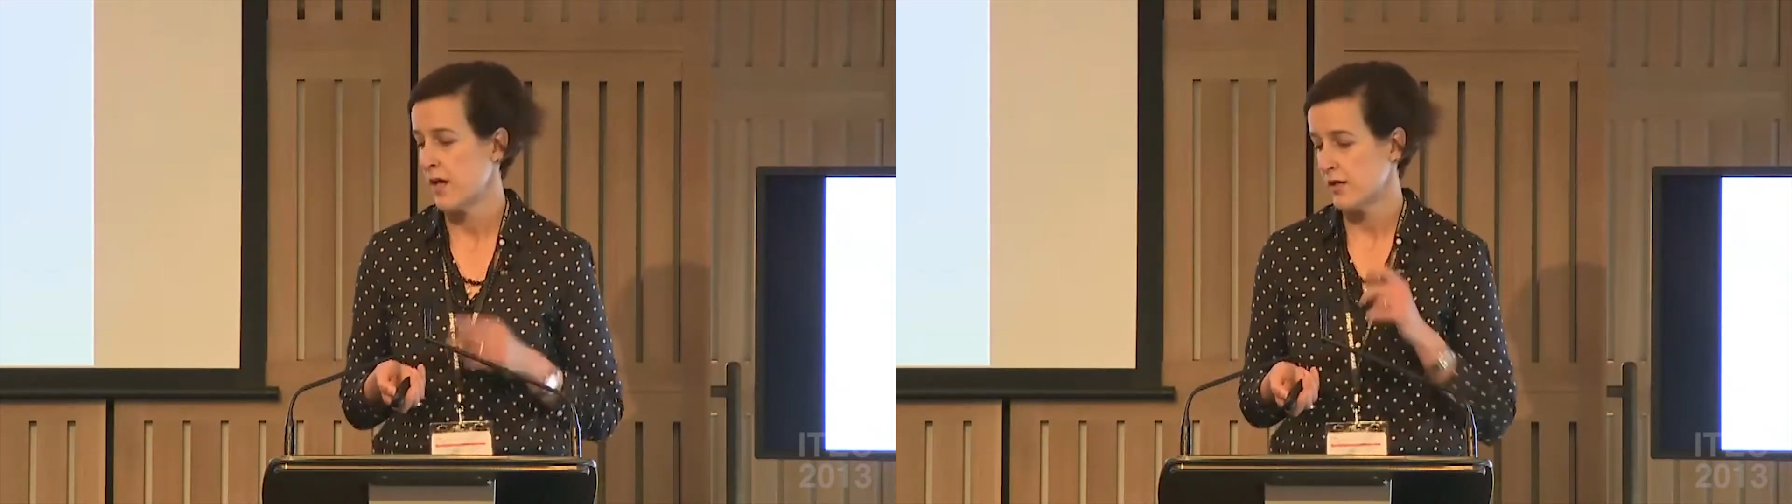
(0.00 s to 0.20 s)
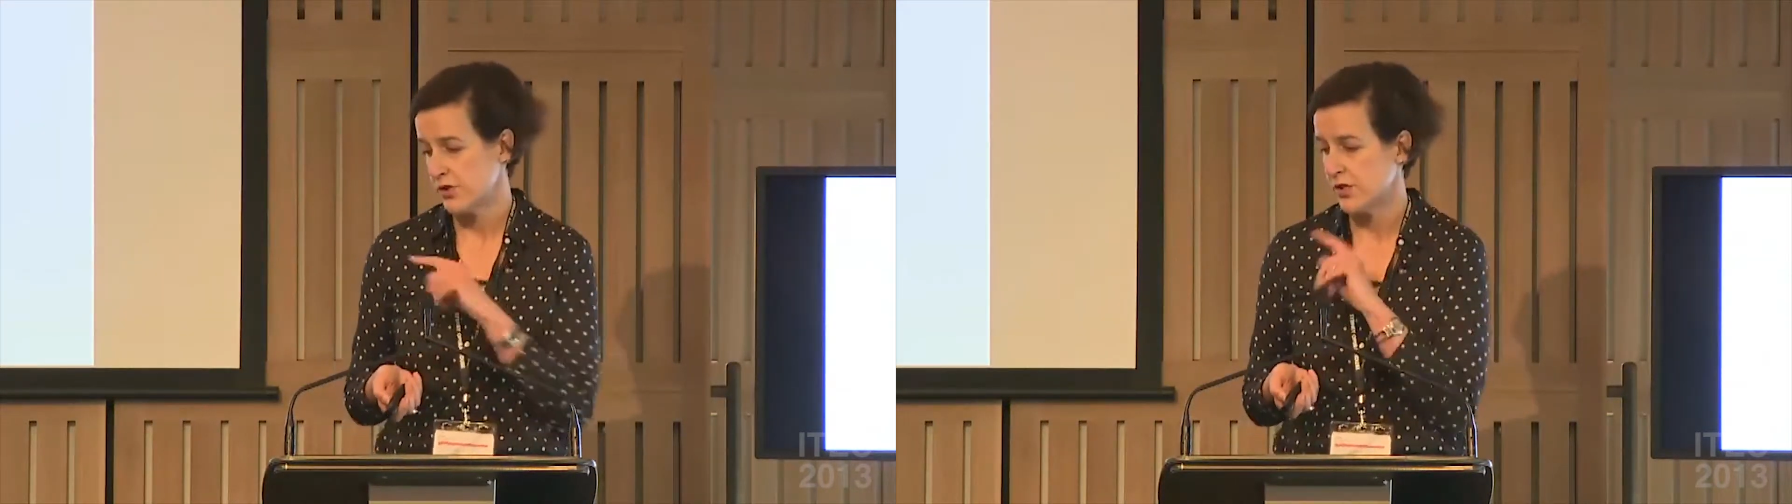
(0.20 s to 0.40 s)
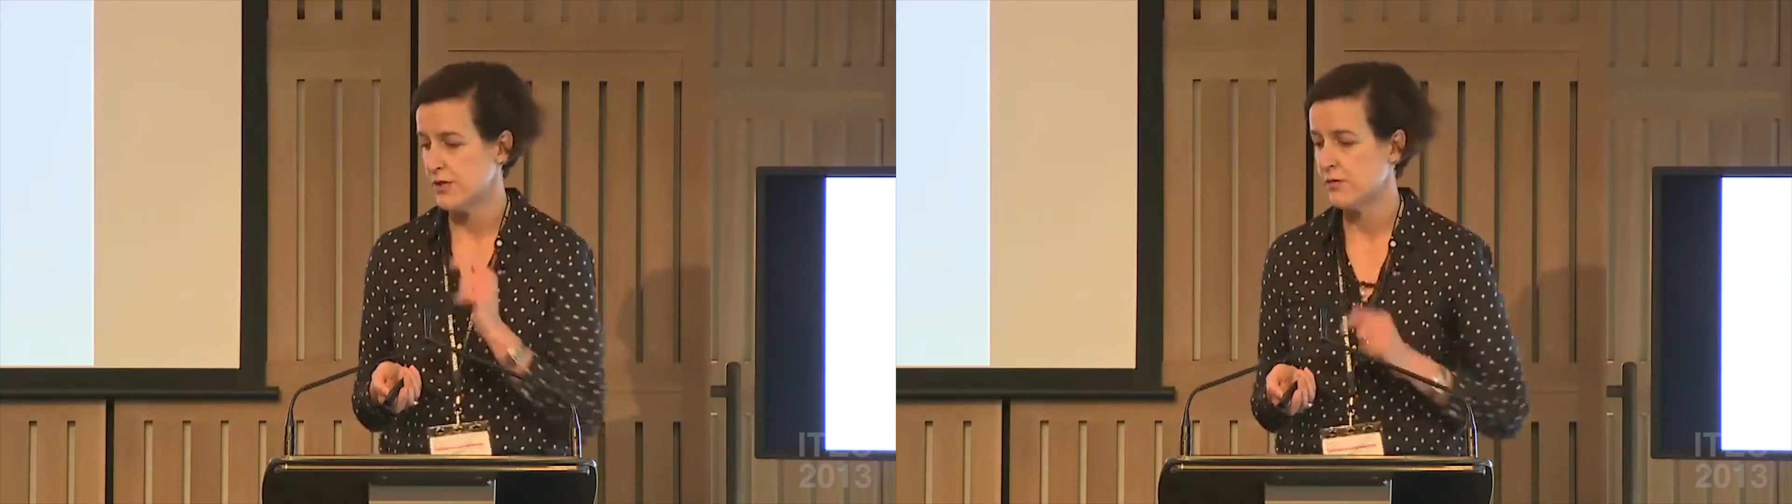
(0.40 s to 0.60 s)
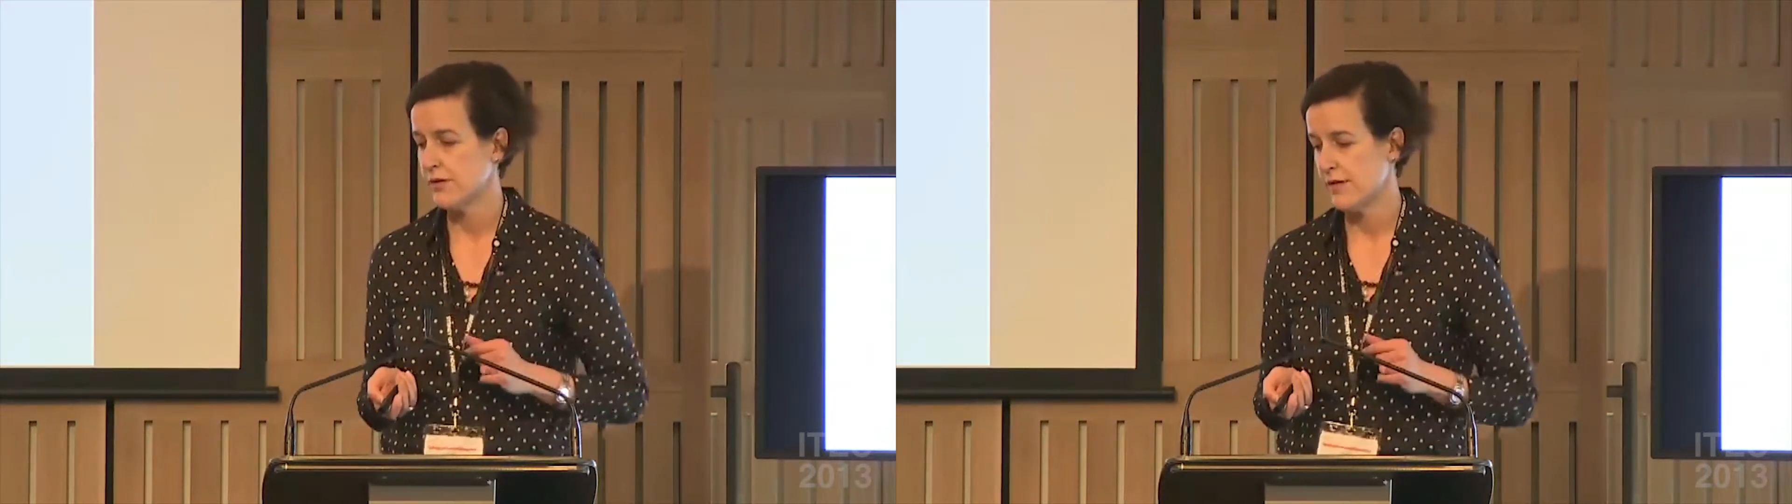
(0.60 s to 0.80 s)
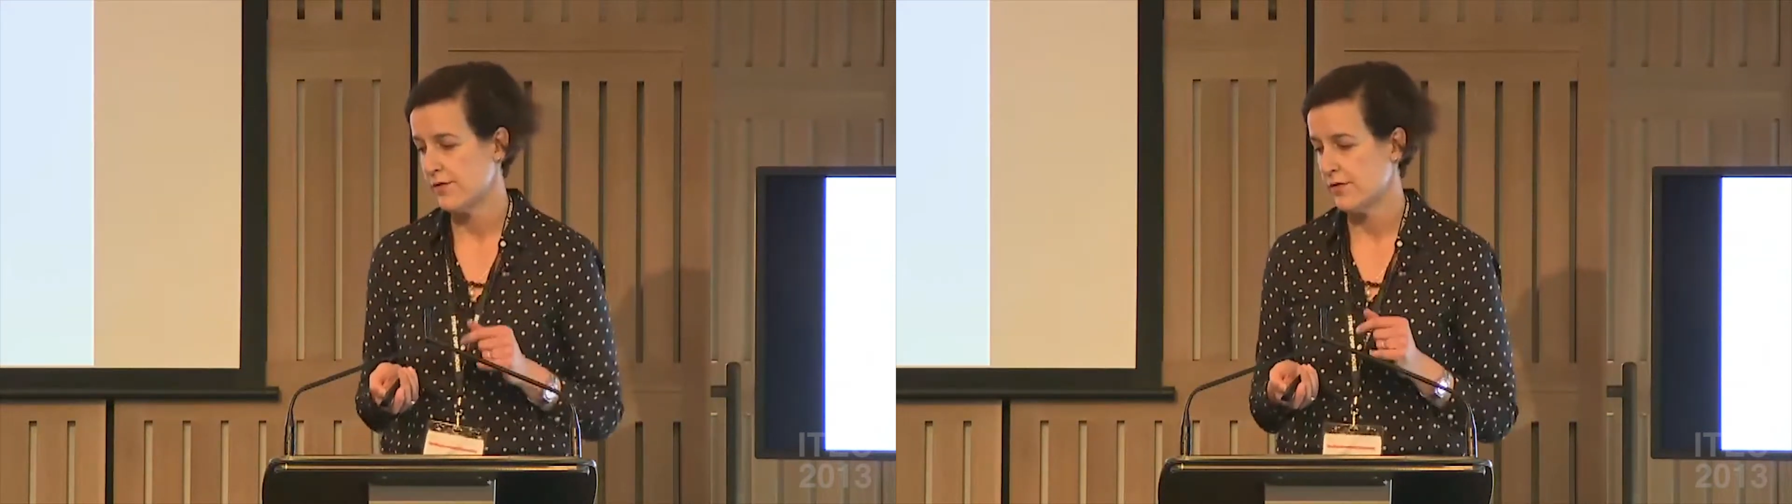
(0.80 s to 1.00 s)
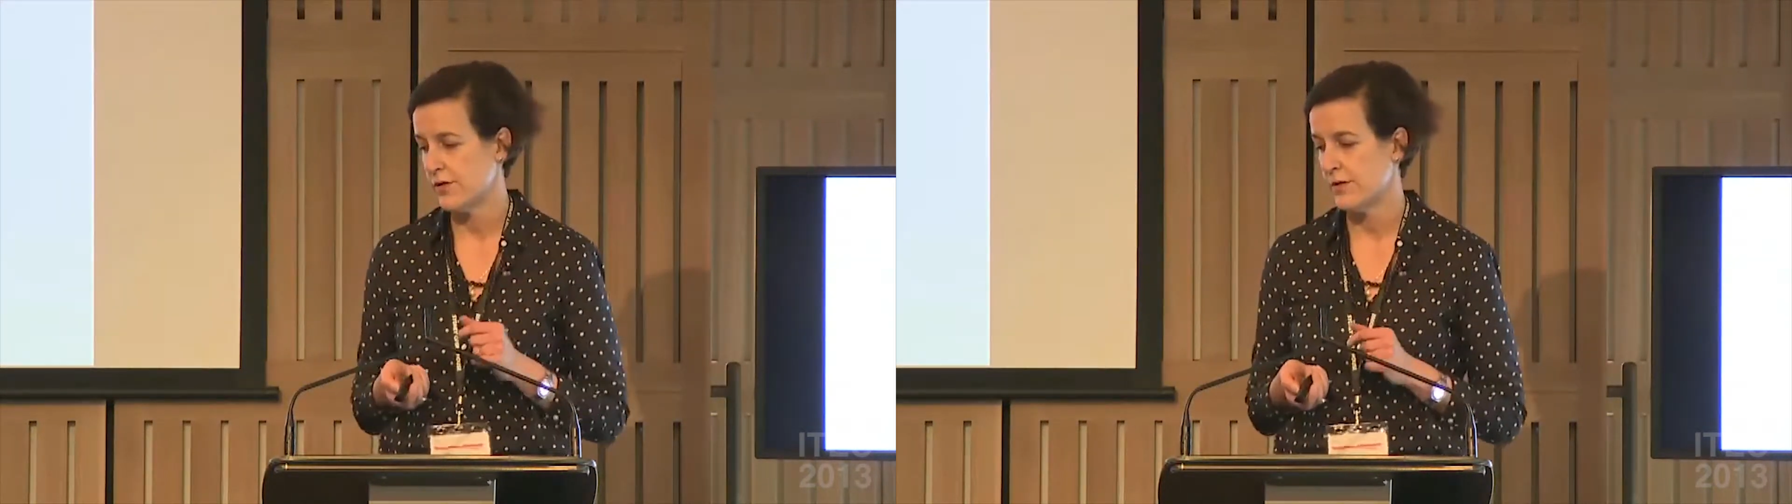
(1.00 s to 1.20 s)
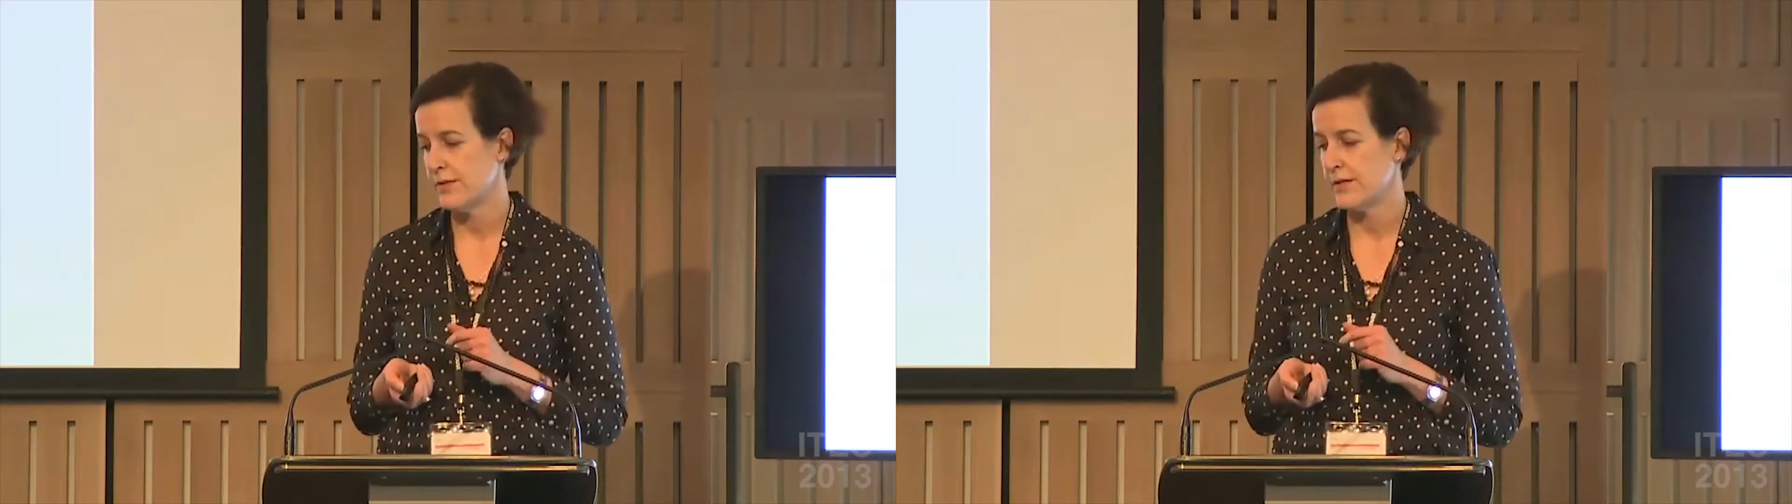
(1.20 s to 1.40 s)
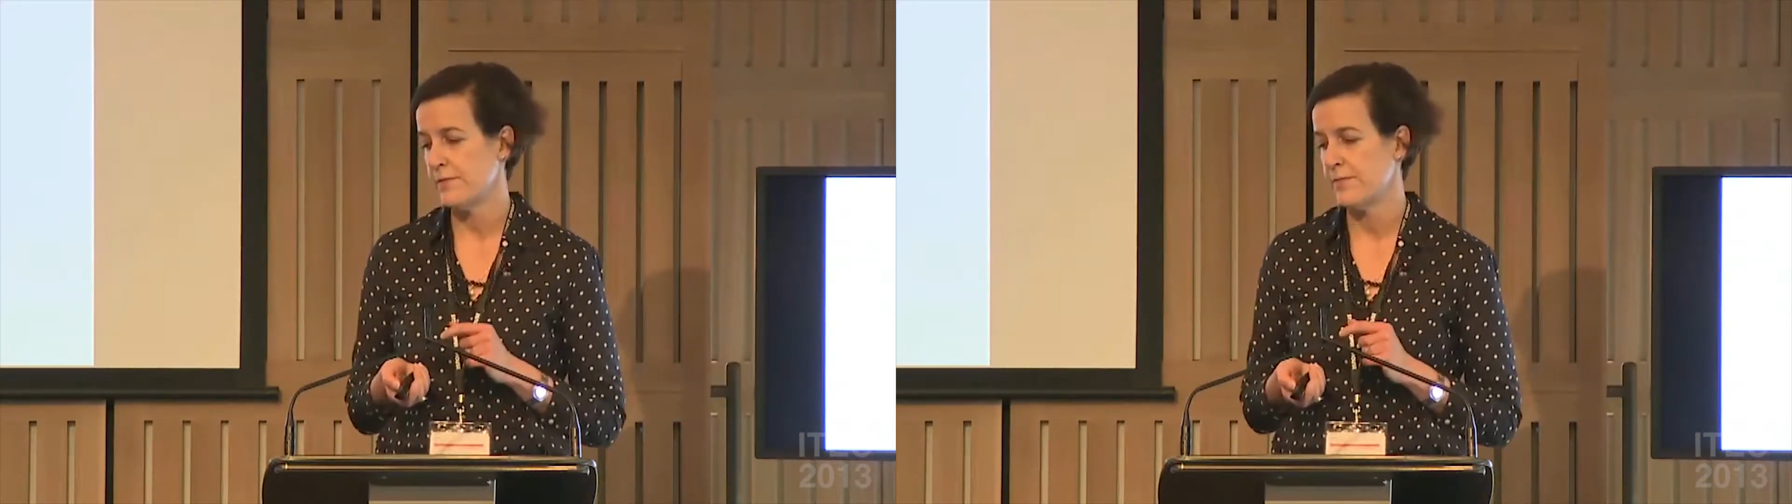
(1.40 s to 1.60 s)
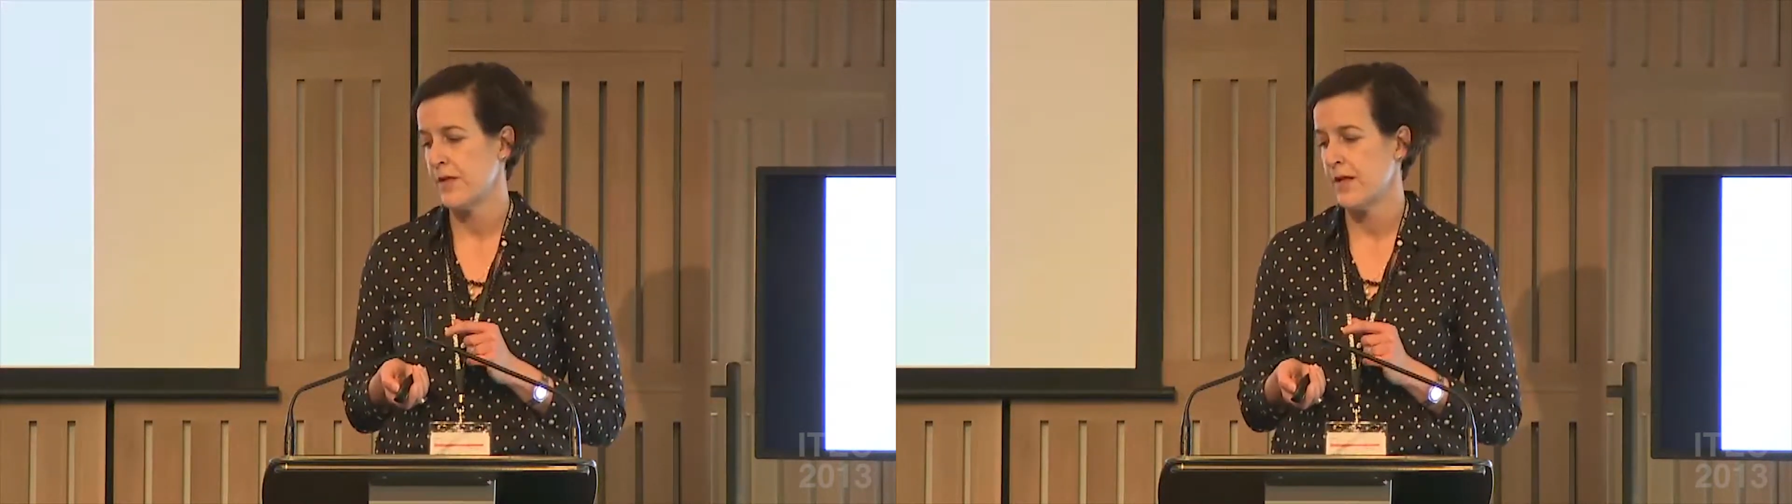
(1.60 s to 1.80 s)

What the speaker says: I'll show you what they're for in a minute.